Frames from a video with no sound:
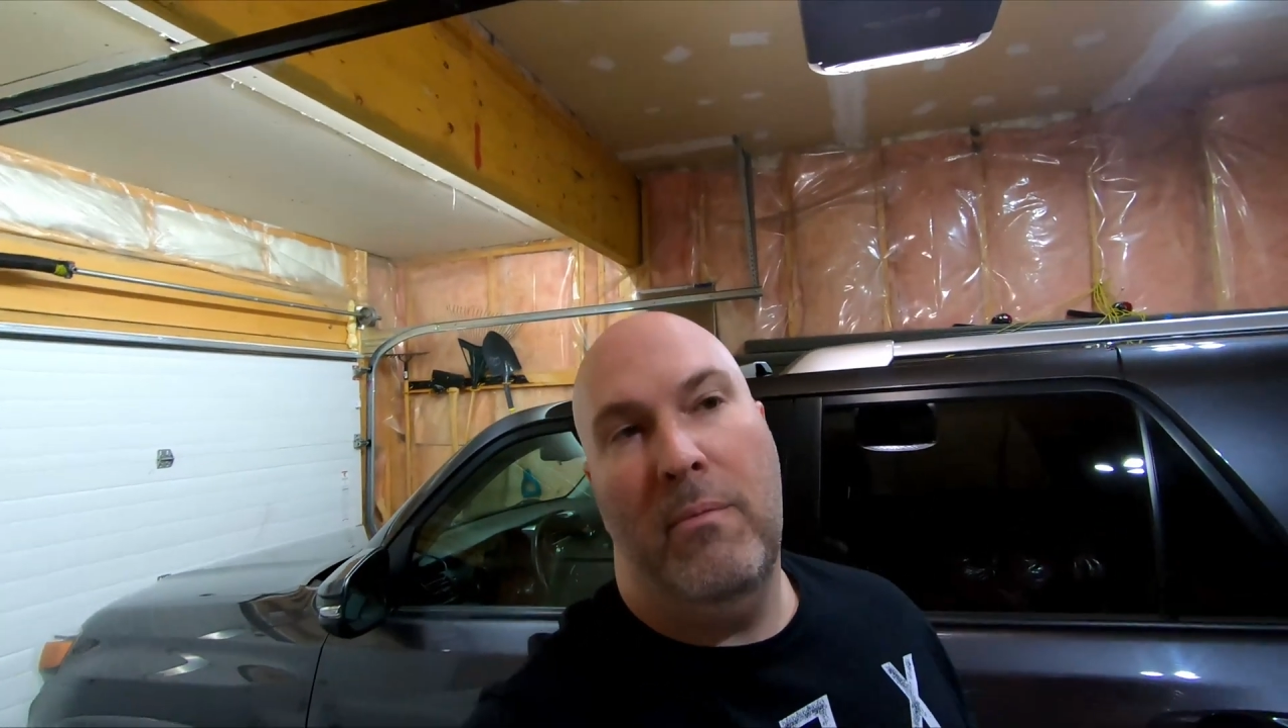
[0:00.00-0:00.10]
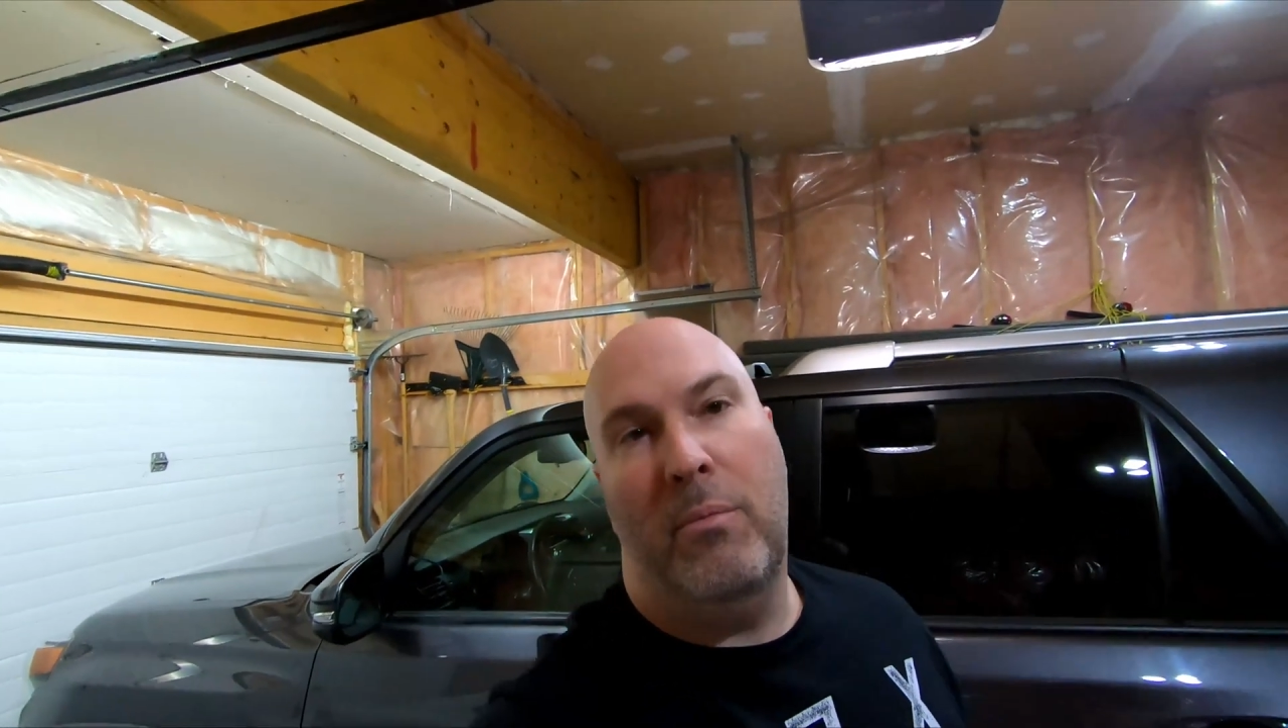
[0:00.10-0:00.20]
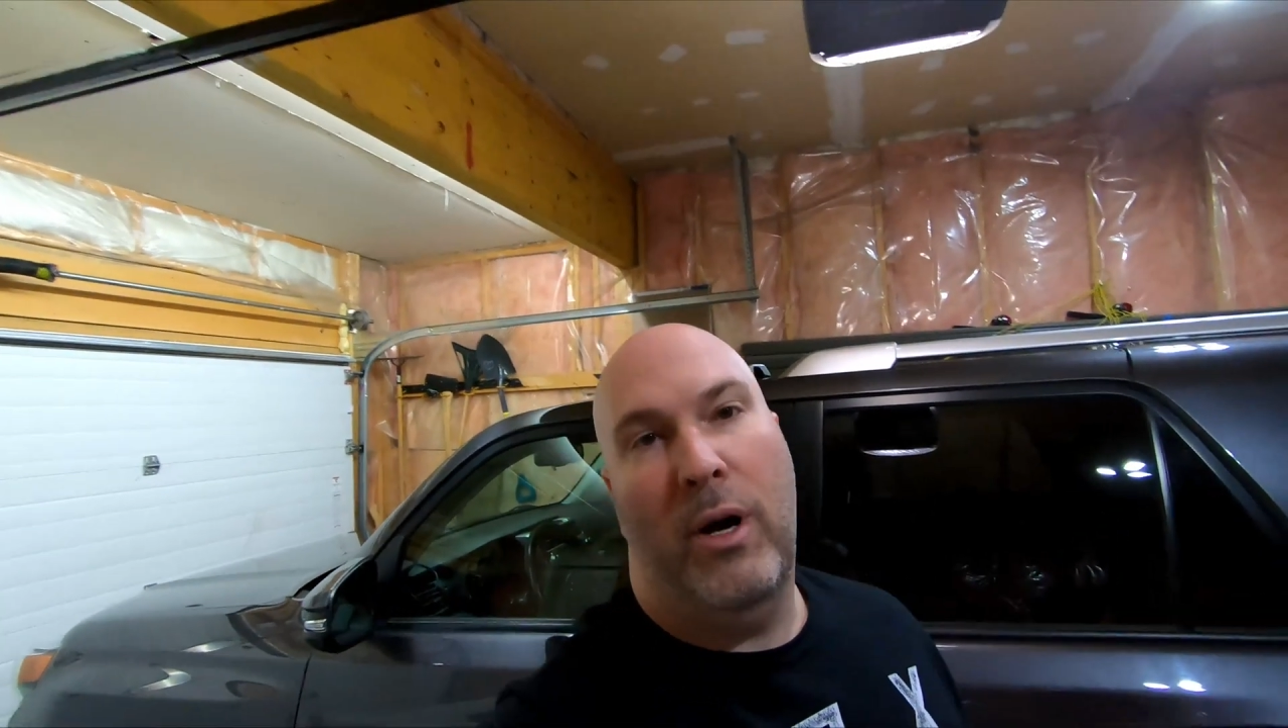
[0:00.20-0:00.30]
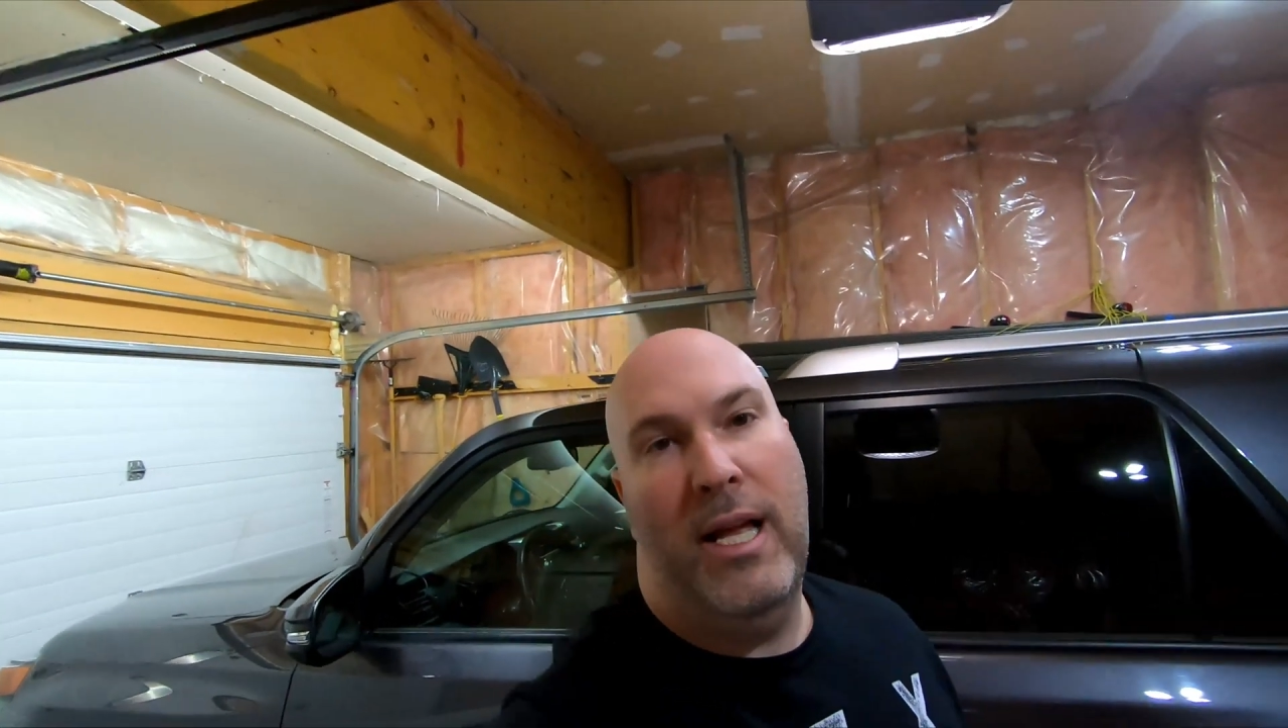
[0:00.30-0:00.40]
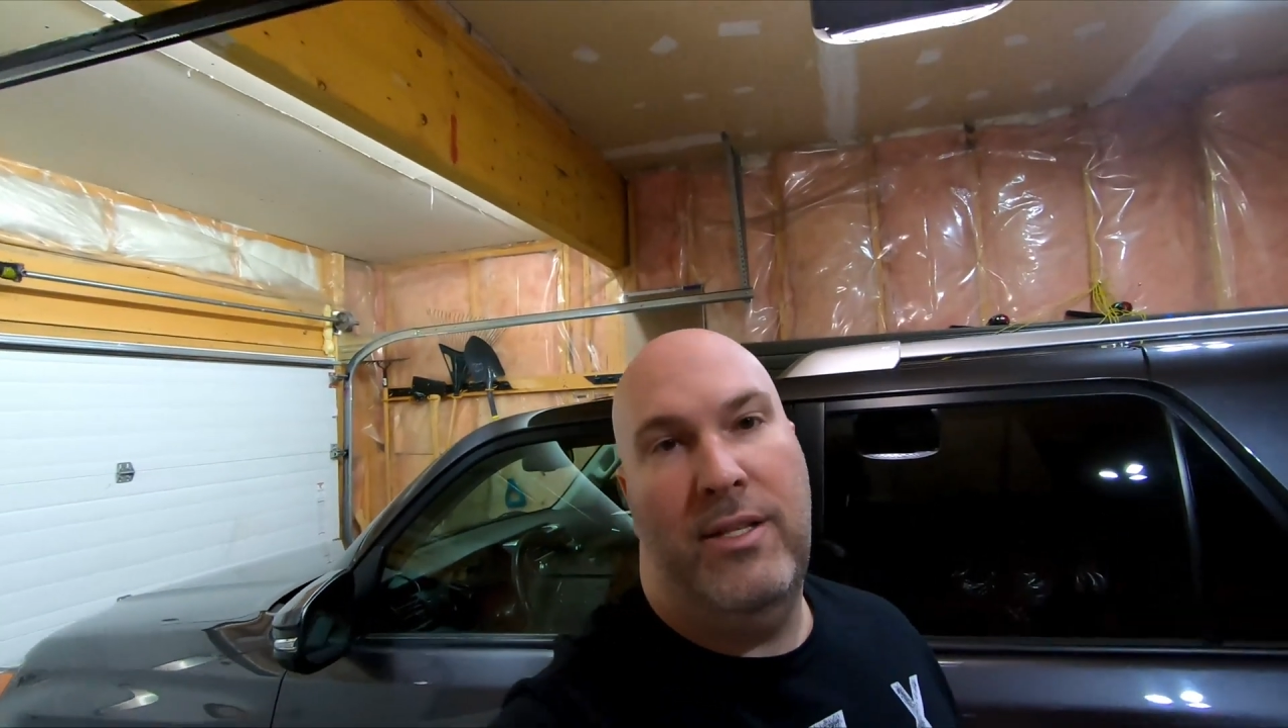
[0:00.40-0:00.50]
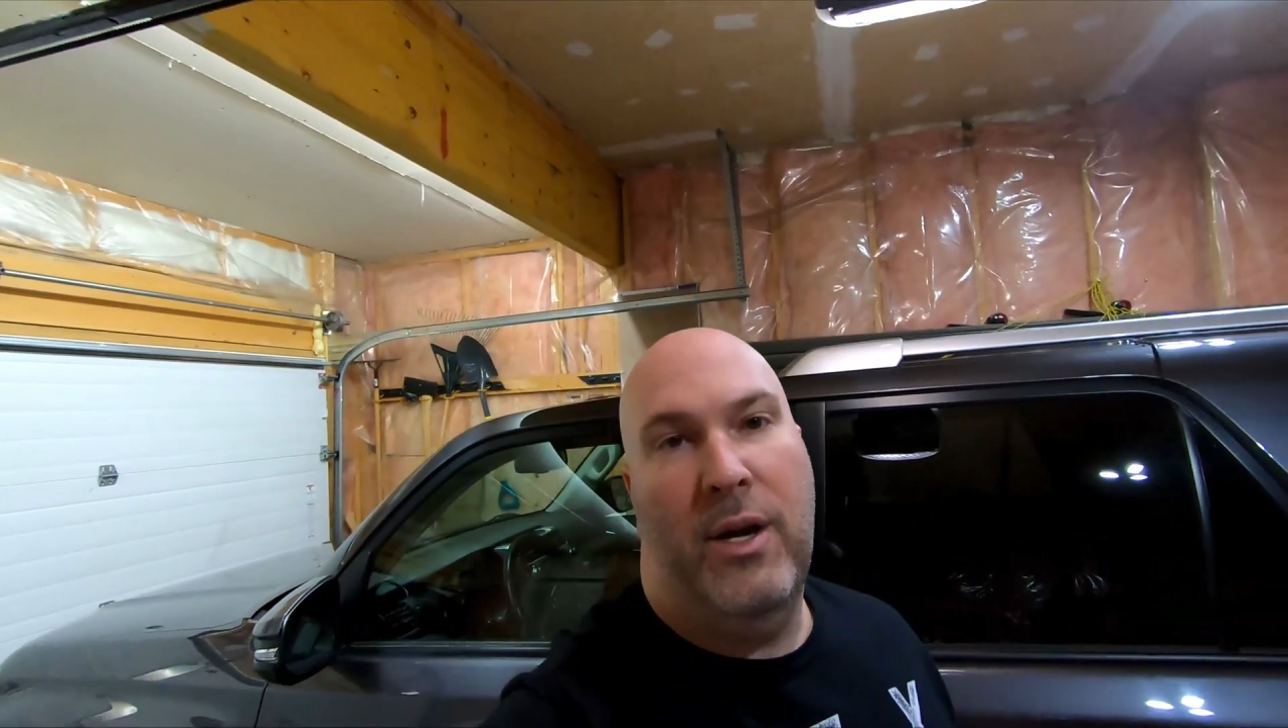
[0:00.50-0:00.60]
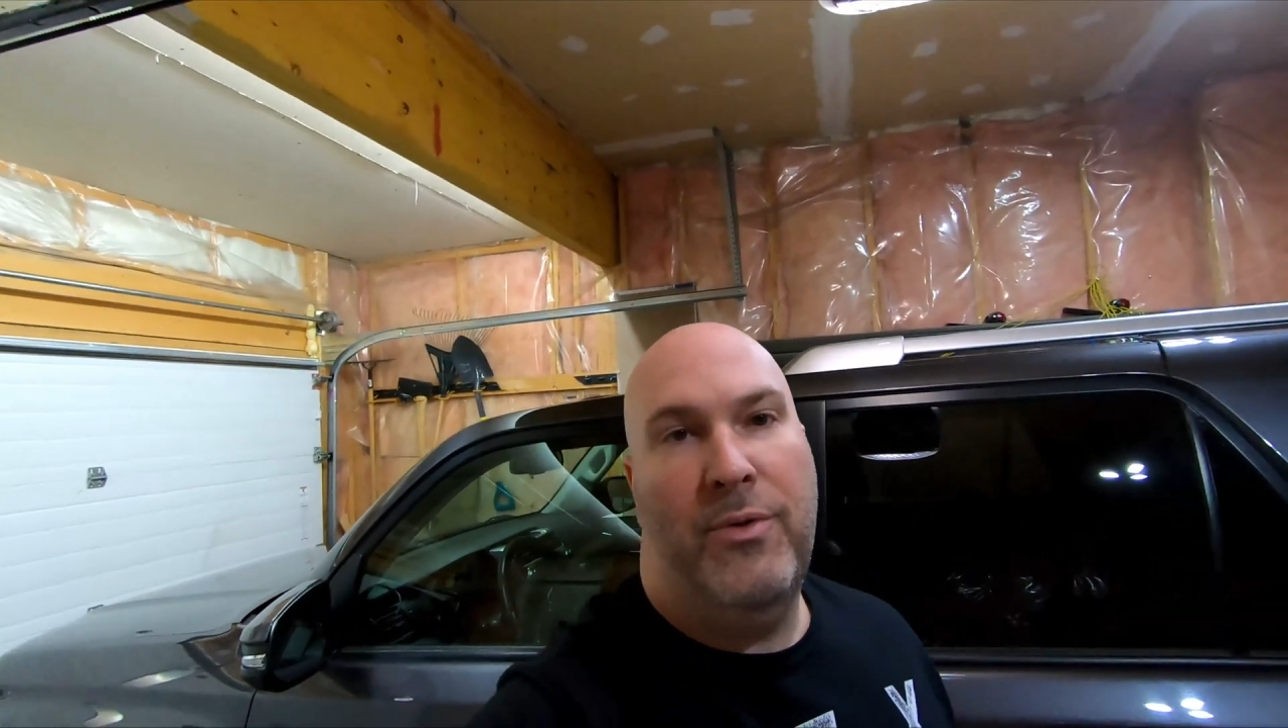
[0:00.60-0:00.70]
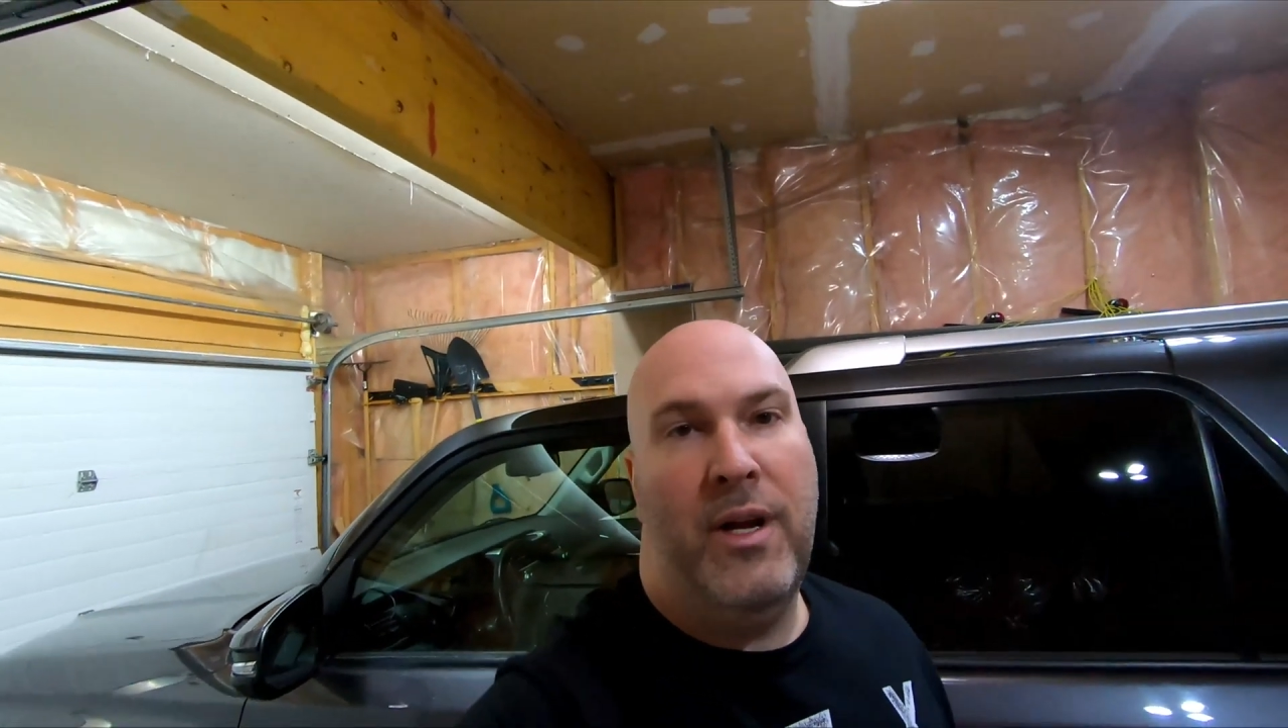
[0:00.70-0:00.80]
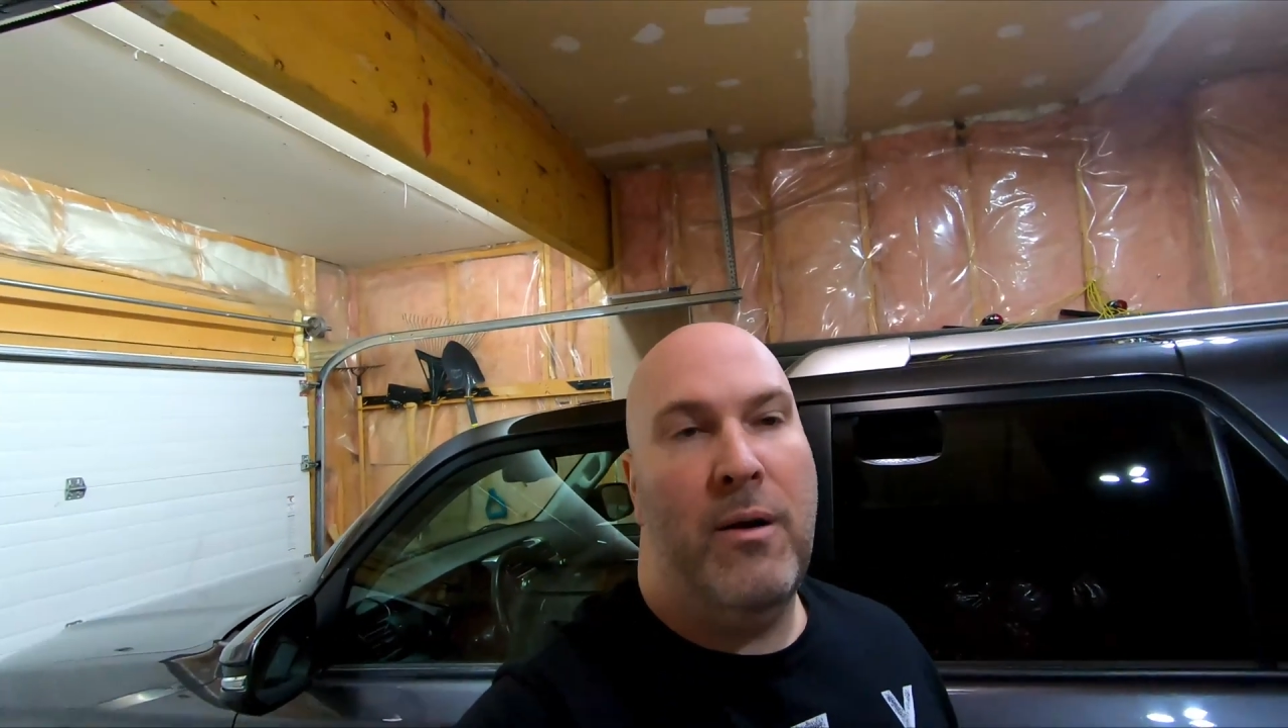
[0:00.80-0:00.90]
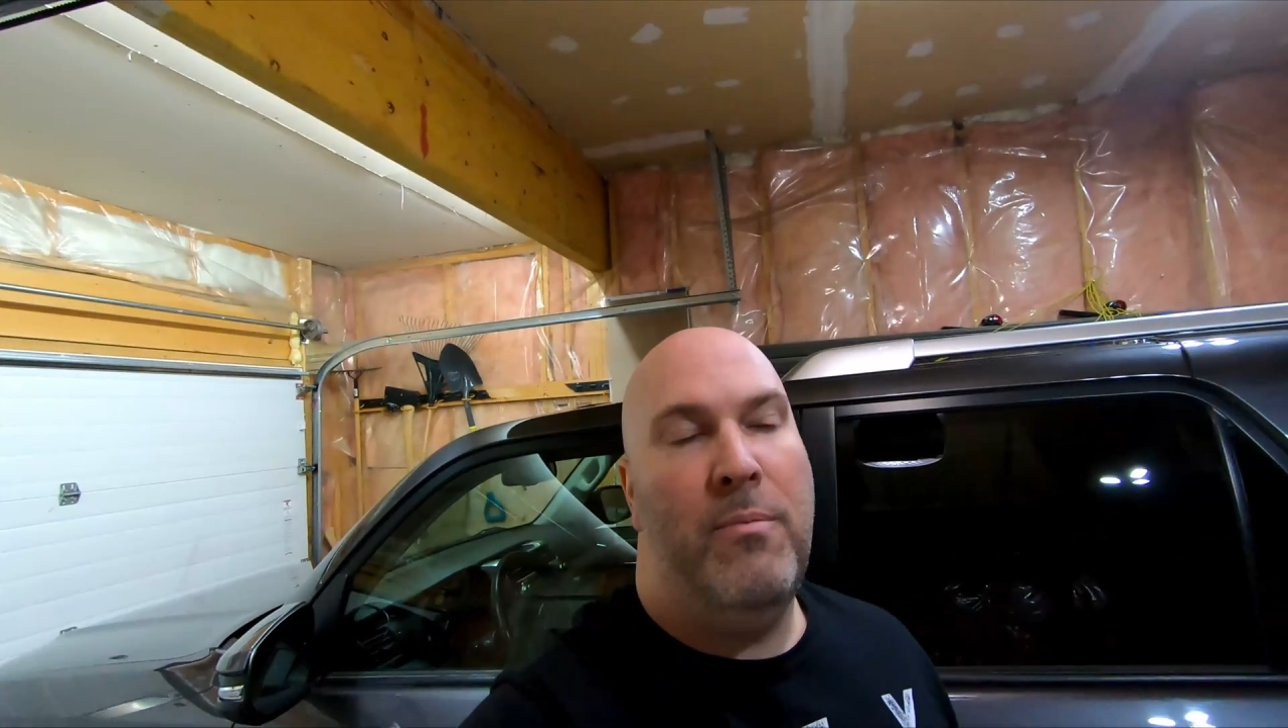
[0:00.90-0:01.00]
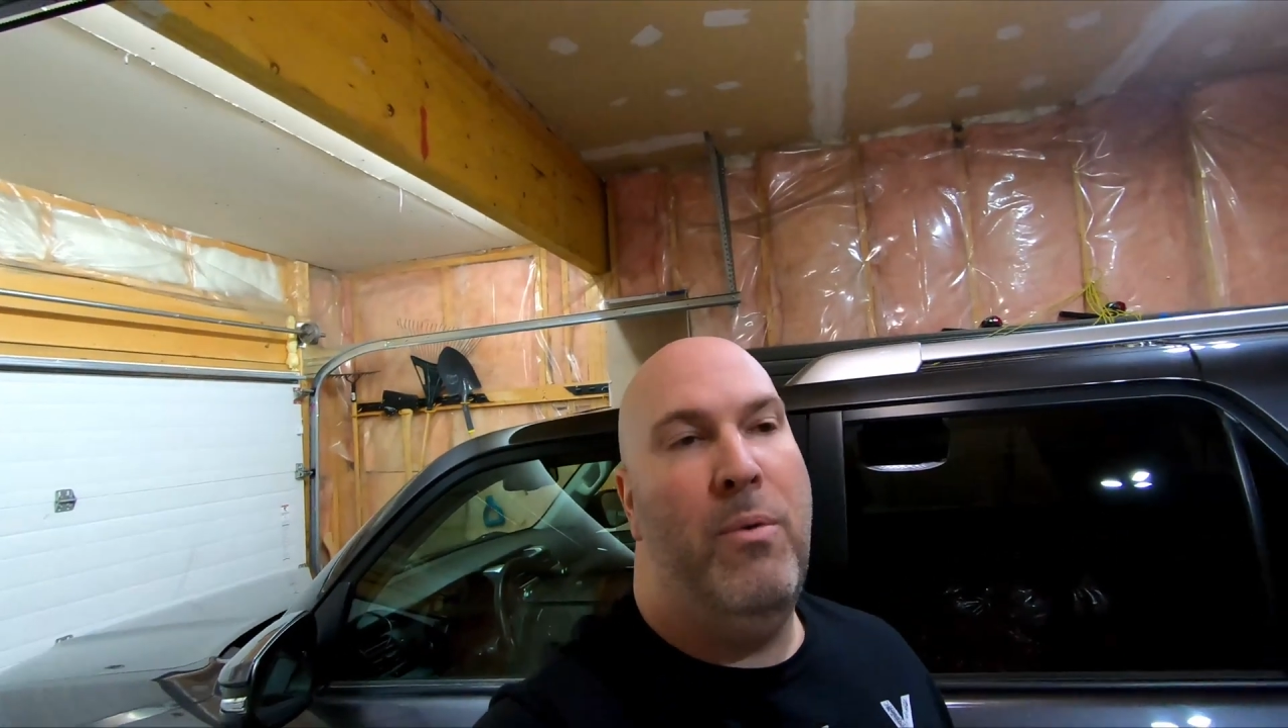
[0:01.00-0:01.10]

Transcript: brands out there,